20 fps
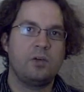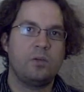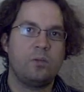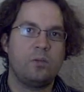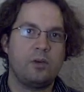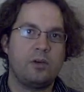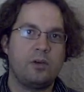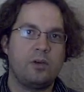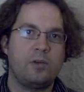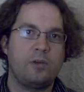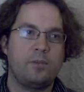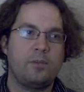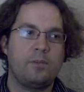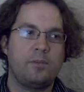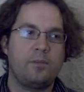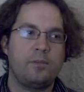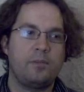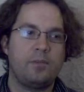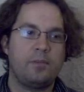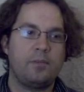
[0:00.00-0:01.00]
will
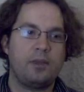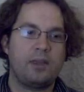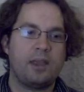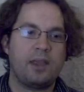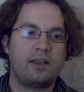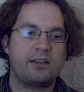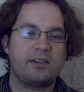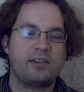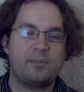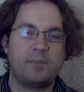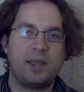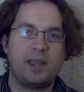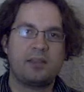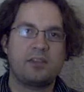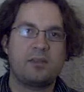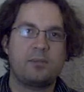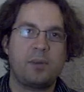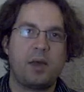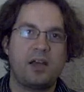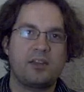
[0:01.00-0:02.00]

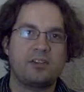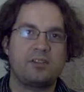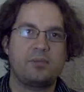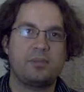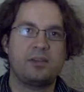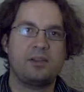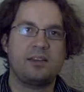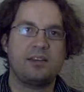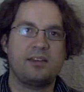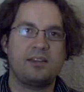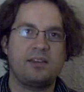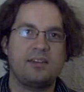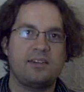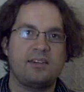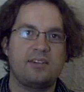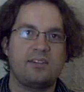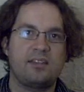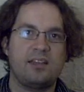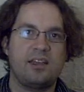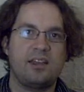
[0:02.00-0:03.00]
expand the
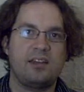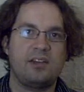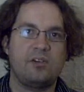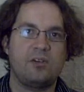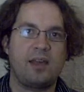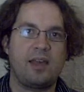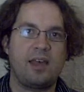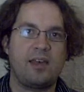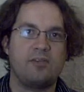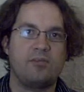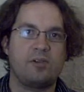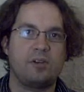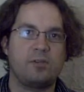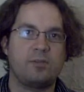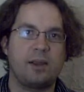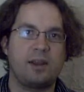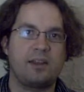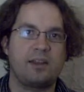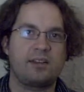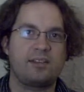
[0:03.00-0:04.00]
possibilities that you'll have when
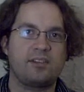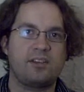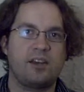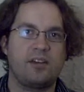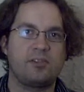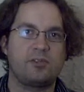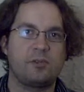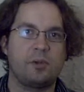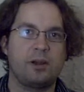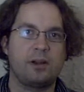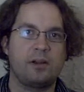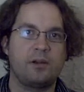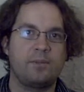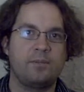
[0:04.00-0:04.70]
writing software